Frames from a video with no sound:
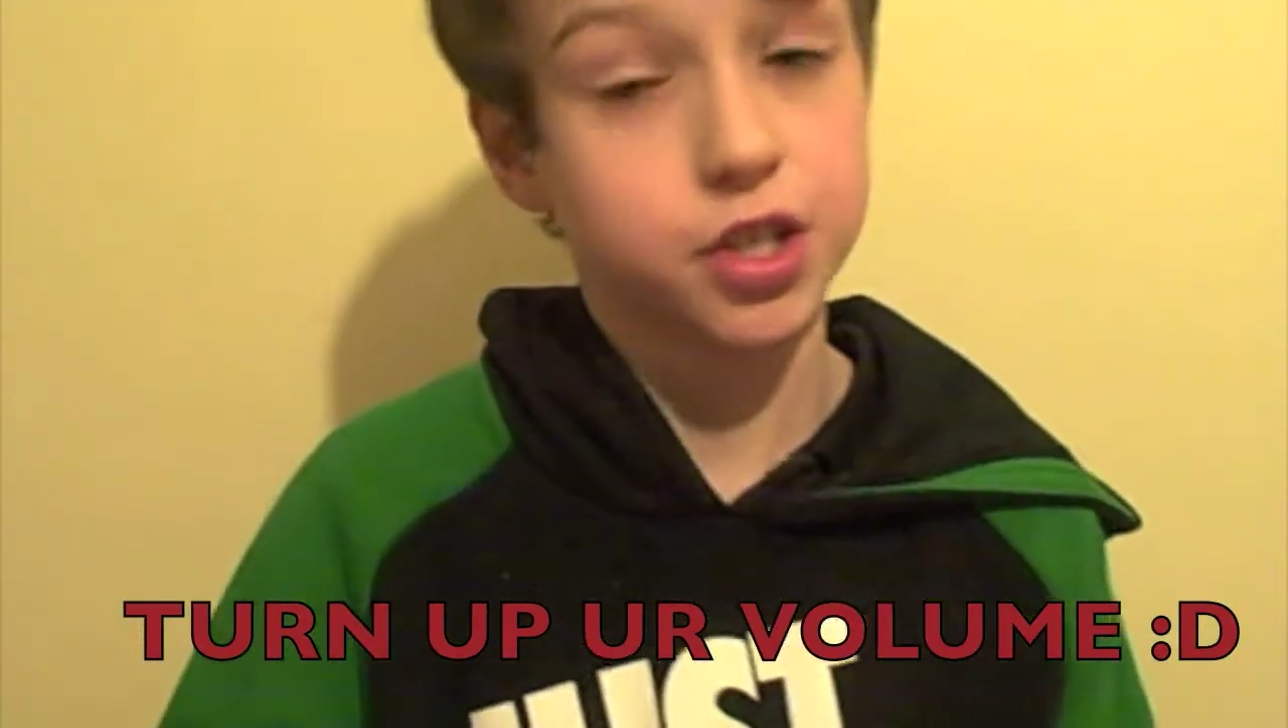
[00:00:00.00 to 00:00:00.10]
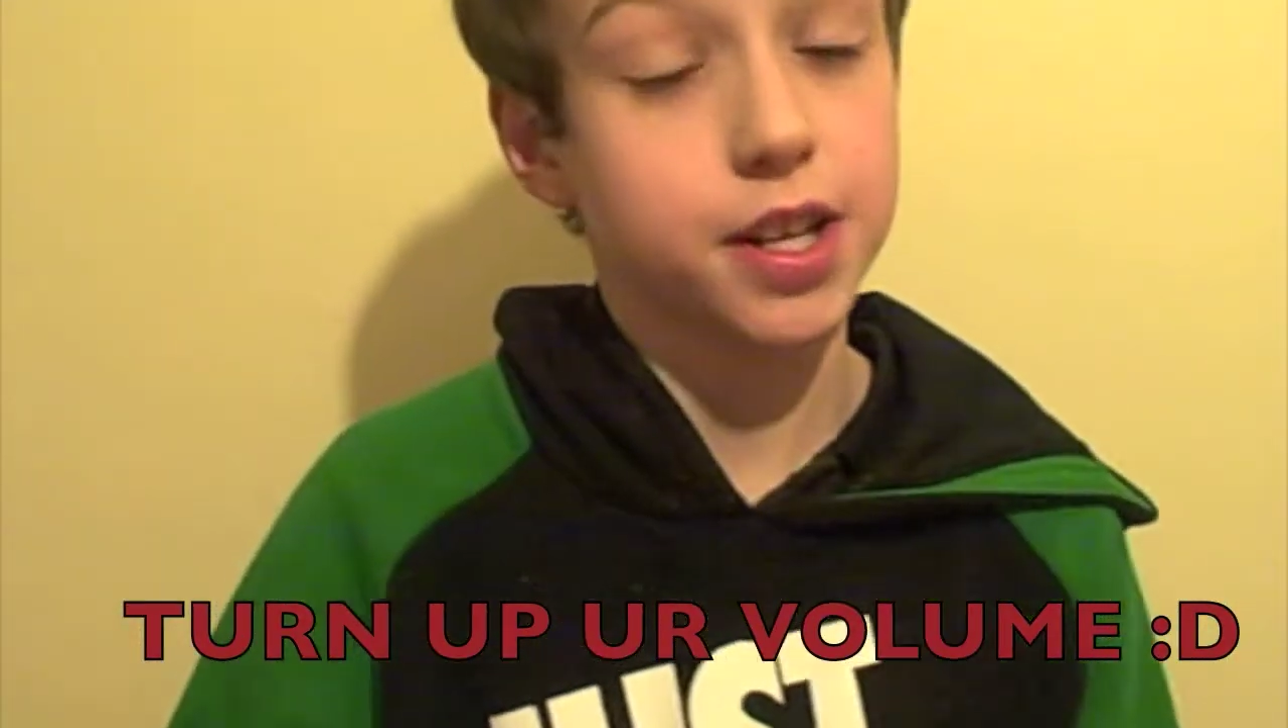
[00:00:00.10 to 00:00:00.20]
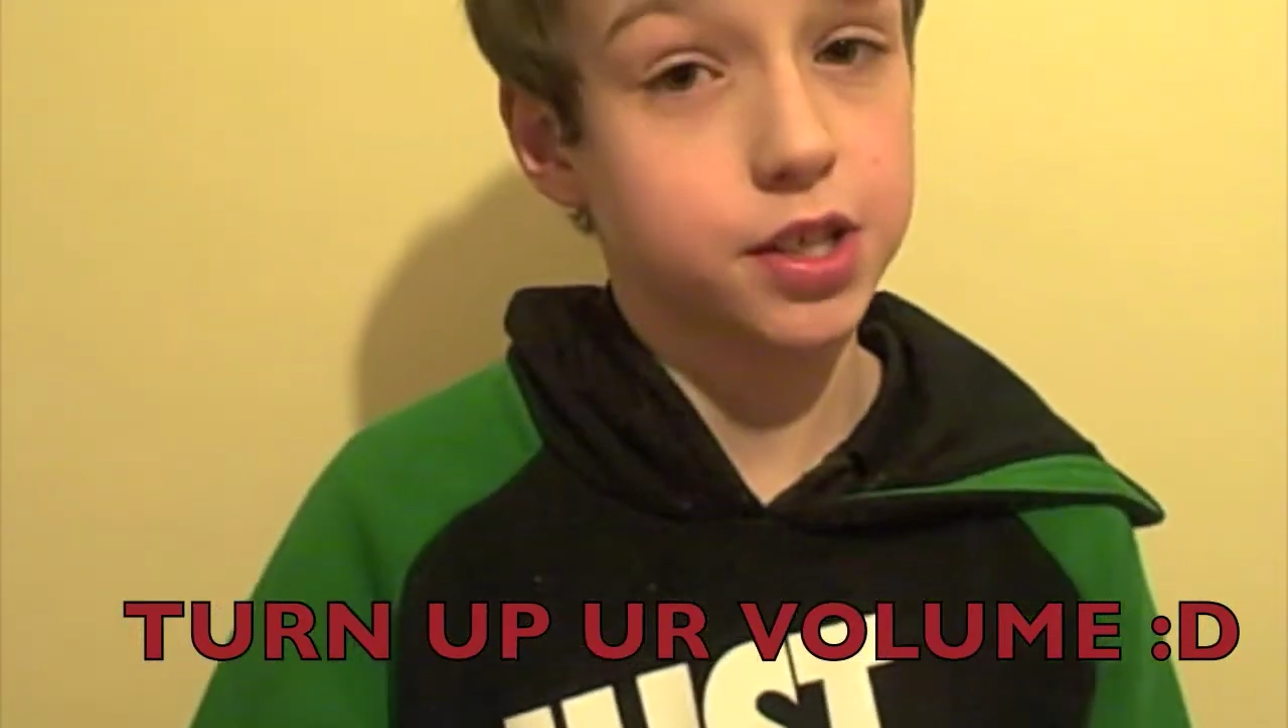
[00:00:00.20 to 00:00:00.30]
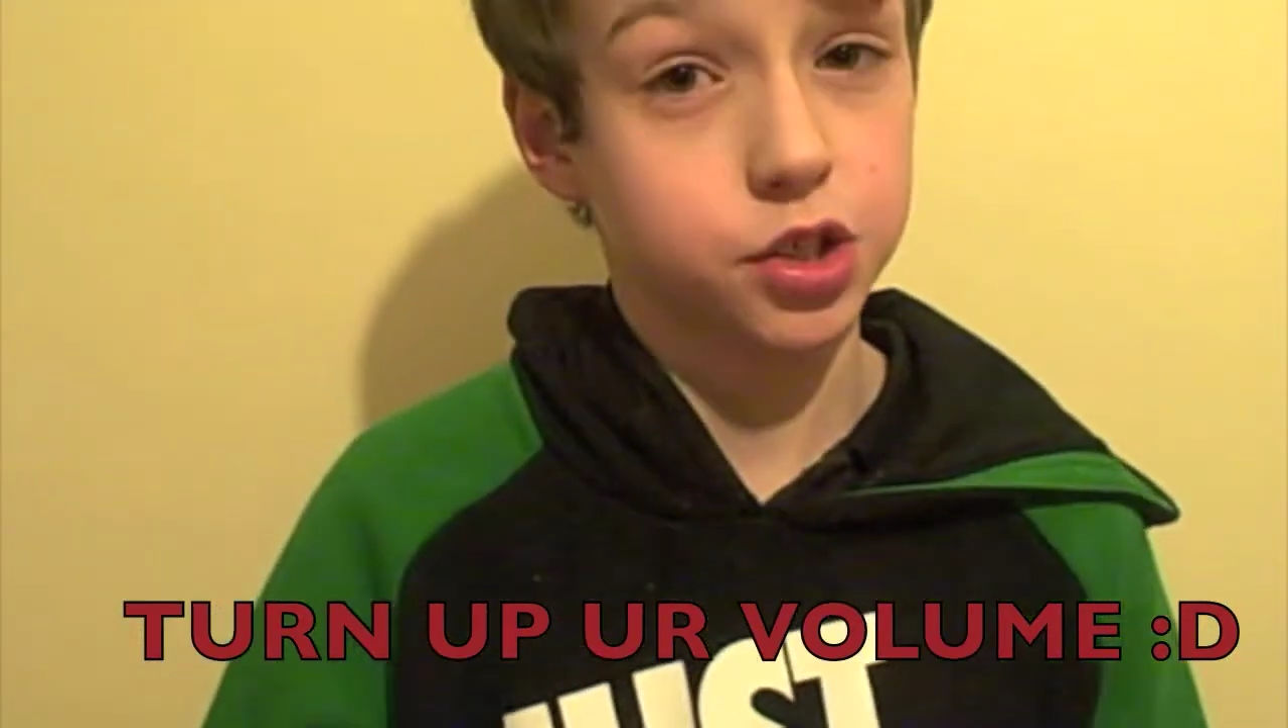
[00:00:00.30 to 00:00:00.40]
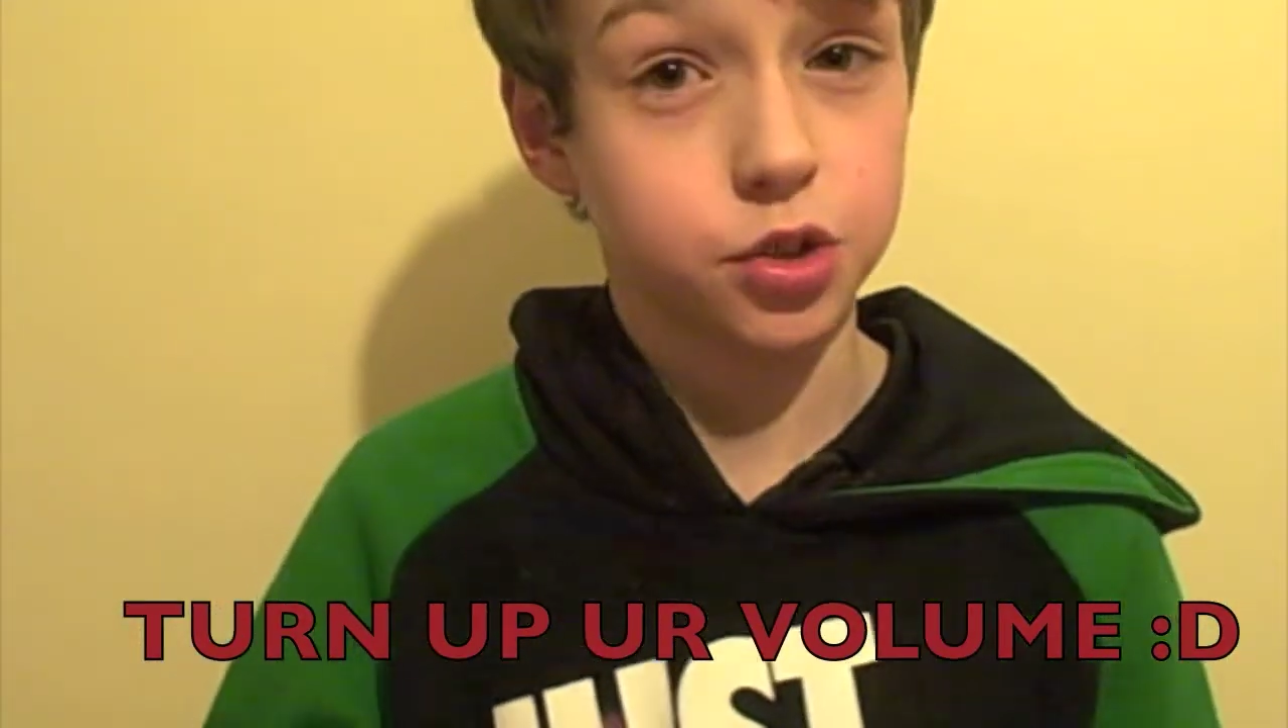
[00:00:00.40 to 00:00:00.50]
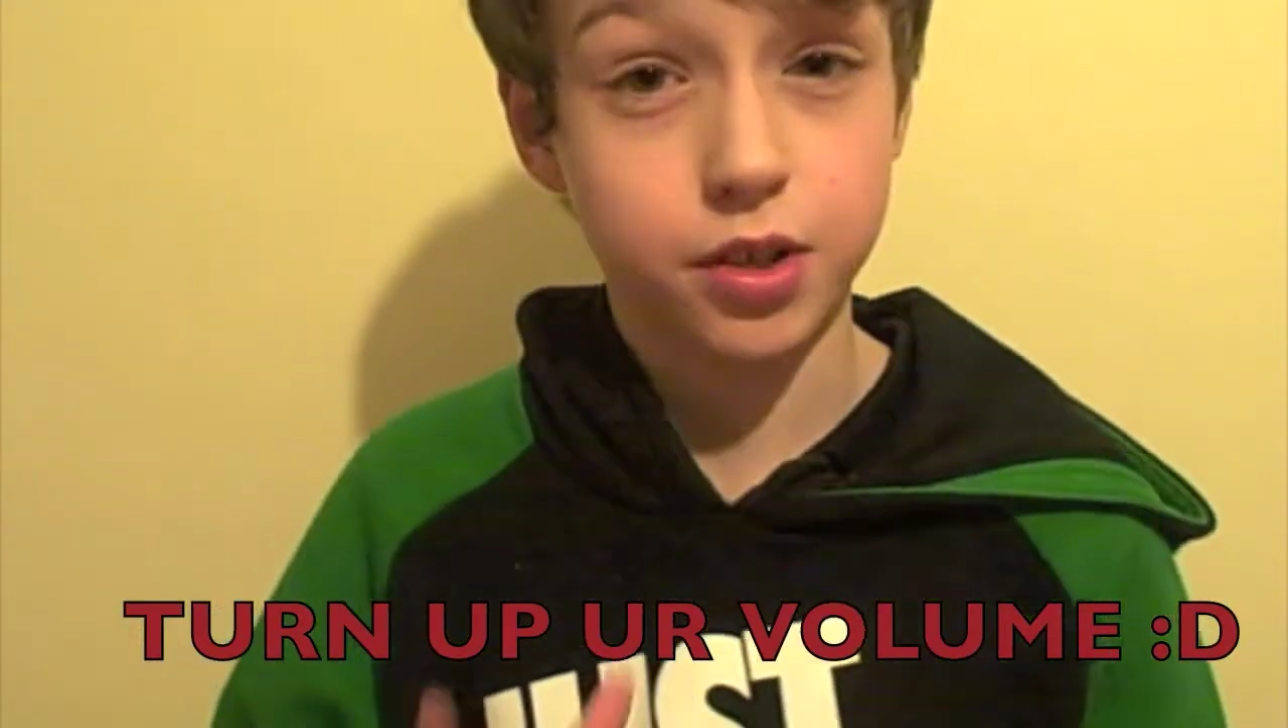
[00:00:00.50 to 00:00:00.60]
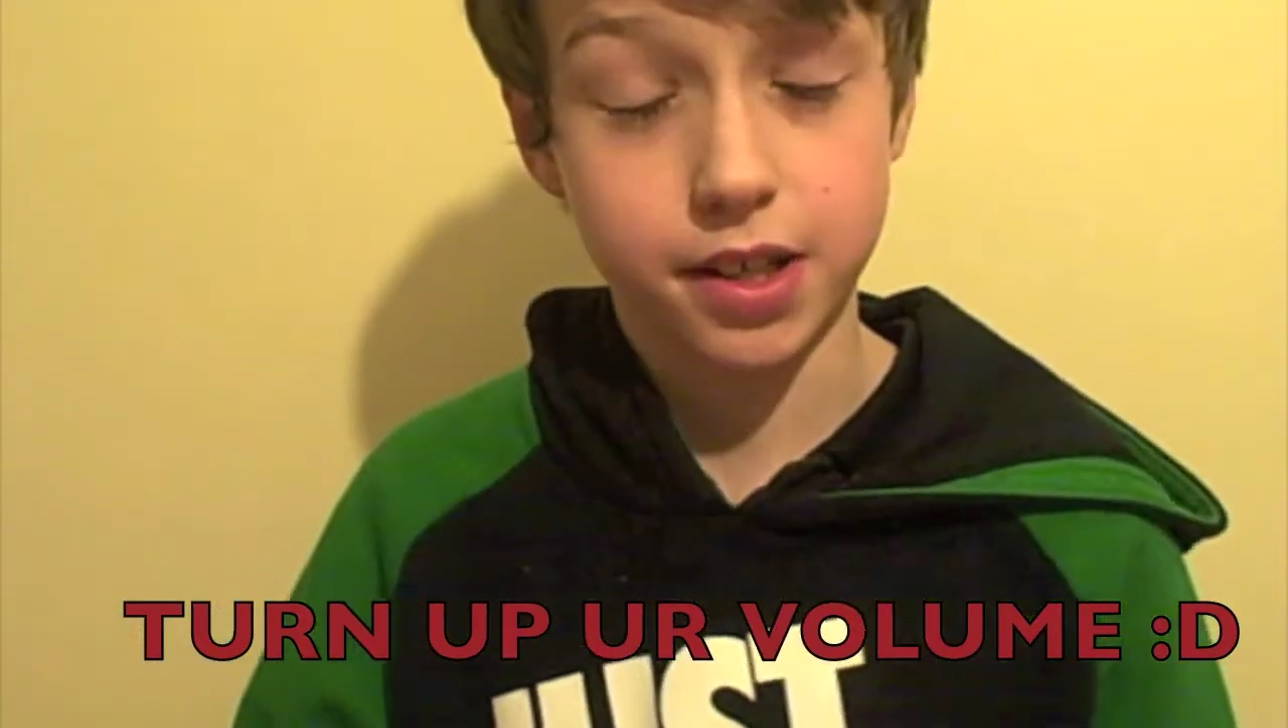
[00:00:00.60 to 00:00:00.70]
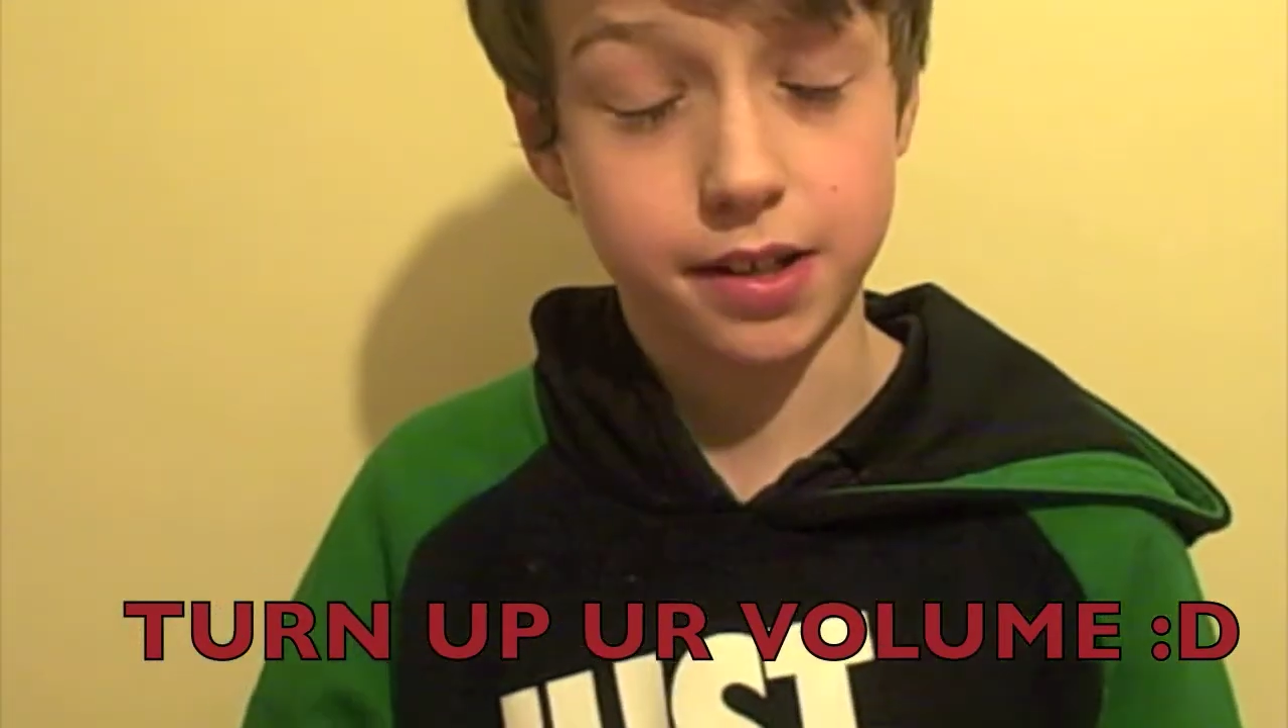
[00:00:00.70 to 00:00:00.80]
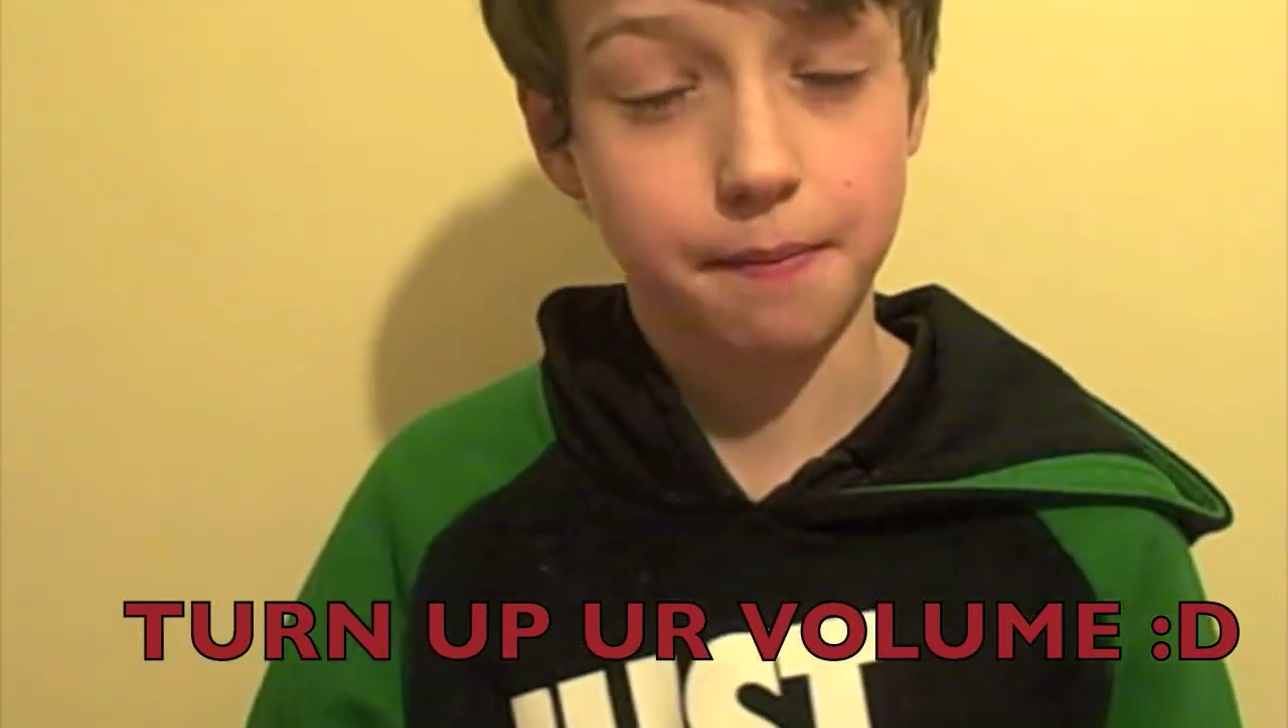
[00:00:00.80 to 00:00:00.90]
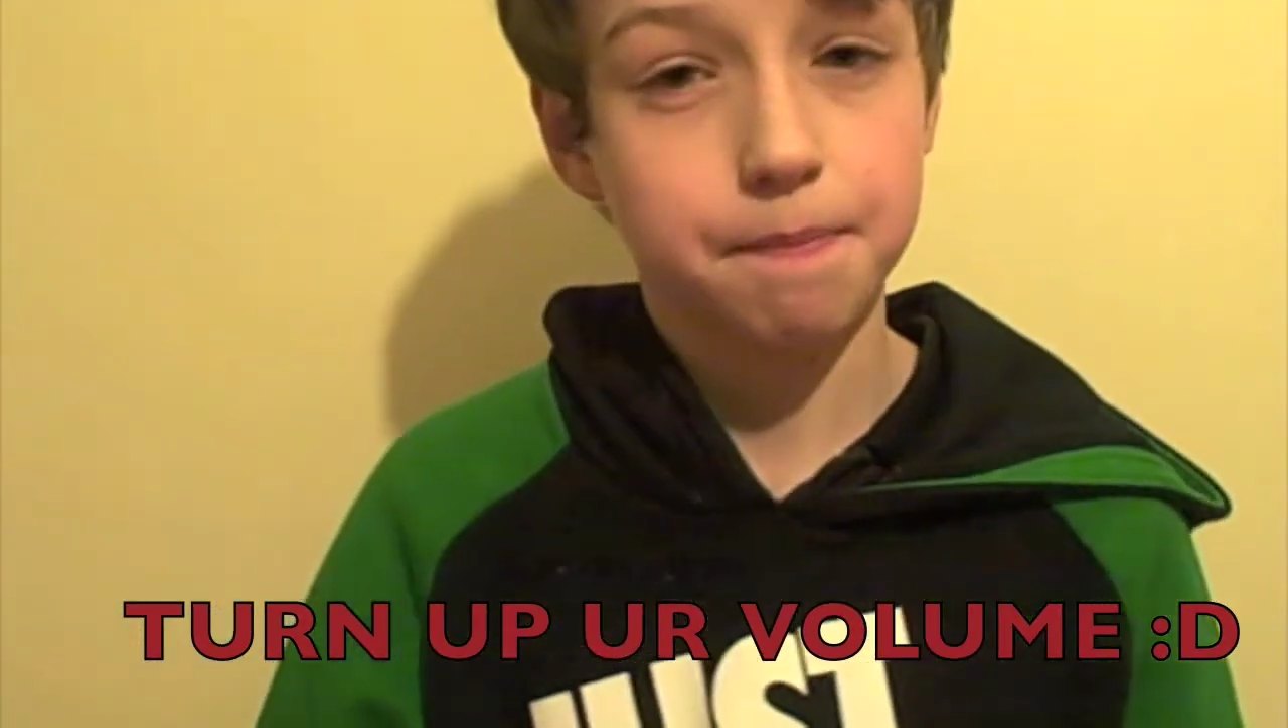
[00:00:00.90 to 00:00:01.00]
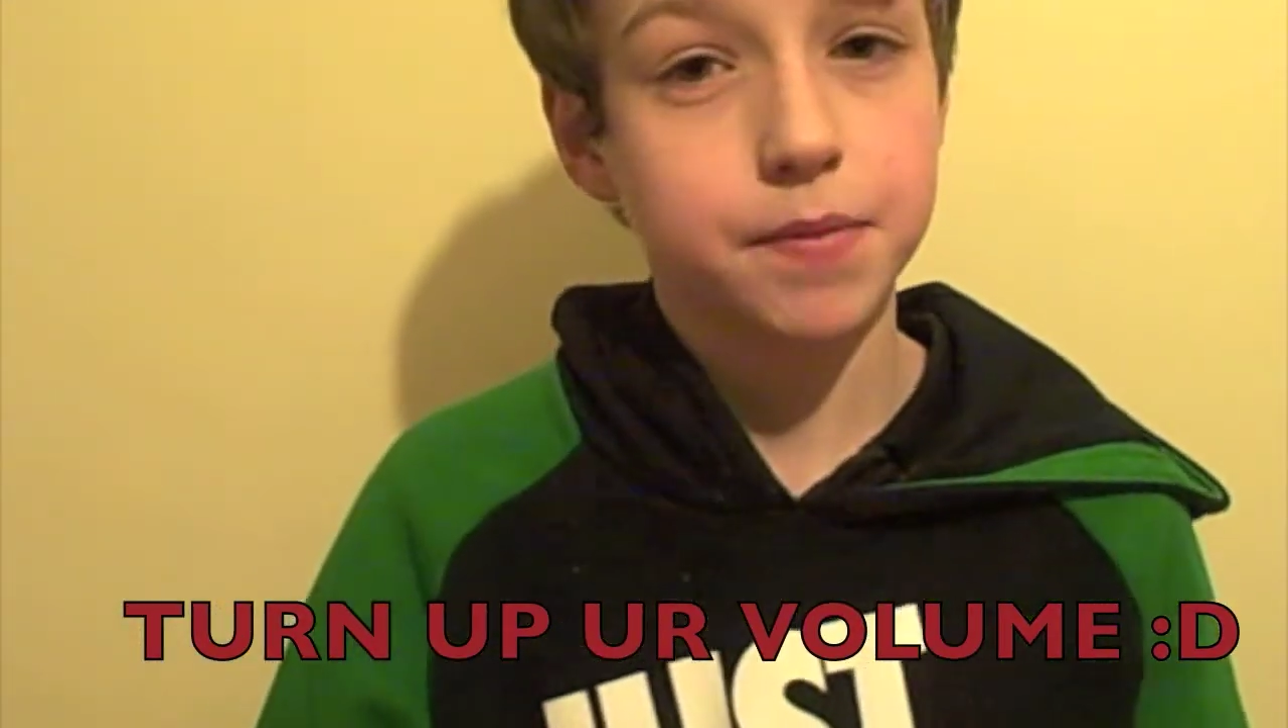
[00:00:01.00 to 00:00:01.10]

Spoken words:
days you're in.